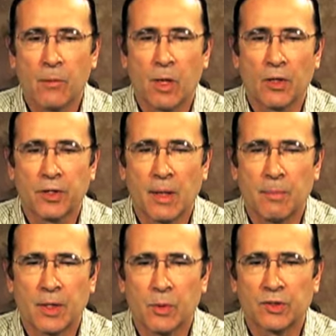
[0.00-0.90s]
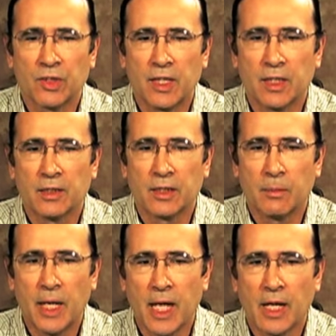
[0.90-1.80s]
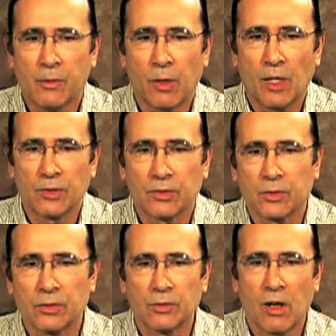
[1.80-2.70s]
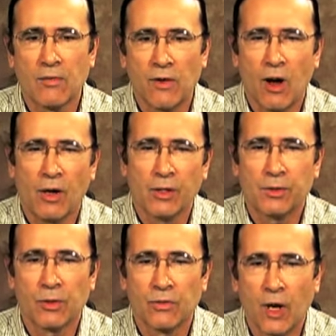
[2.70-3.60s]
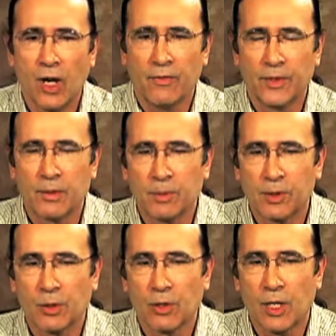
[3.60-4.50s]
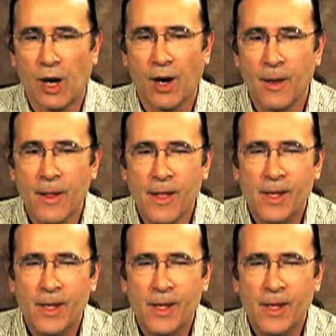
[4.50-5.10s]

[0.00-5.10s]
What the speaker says: While the deputy was tending to the man, Roundstone drove off in the patrol car,